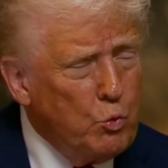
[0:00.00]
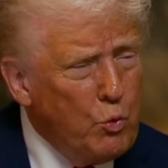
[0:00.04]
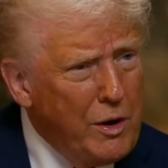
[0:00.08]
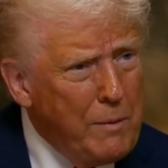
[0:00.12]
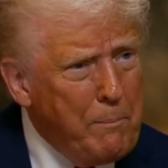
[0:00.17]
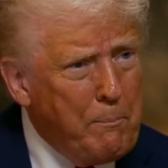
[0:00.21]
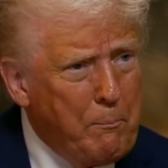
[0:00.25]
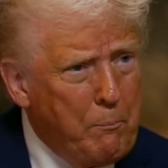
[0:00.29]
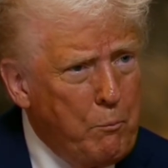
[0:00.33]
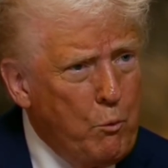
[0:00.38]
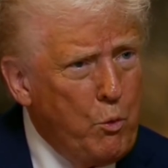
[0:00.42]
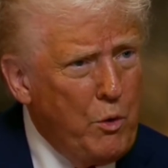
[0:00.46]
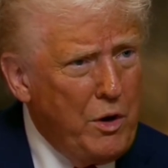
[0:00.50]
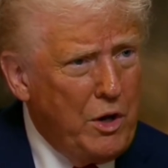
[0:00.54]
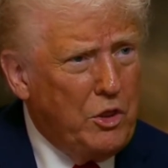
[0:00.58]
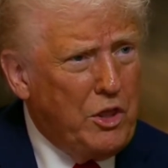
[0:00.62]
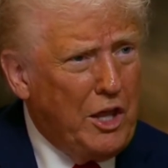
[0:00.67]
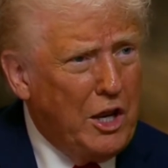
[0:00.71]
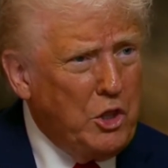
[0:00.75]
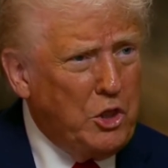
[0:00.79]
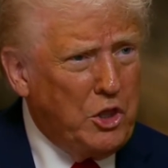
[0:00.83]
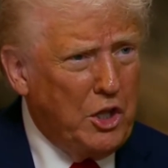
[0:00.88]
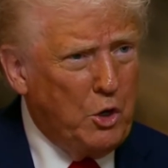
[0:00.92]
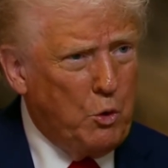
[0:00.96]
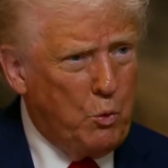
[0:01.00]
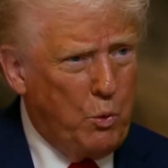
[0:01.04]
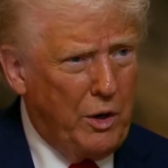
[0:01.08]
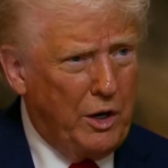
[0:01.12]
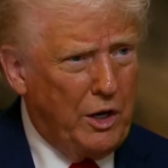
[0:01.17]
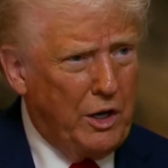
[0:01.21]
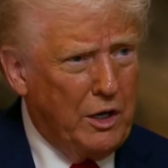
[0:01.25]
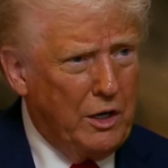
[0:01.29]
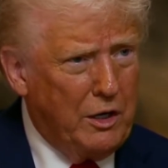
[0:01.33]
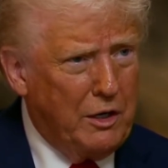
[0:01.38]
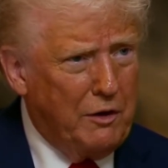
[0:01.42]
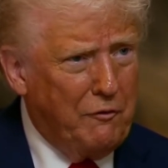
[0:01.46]
They think we're
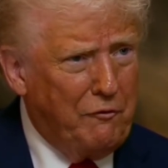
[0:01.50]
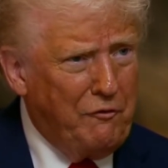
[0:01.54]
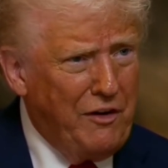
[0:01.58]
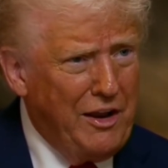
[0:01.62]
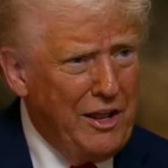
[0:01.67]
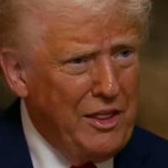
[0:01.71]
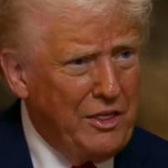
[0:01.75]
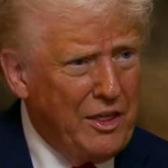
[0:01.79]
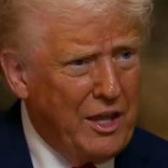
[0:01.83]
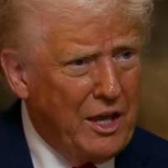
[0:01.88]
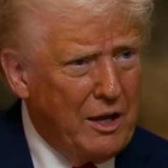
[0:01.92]
going to defend them.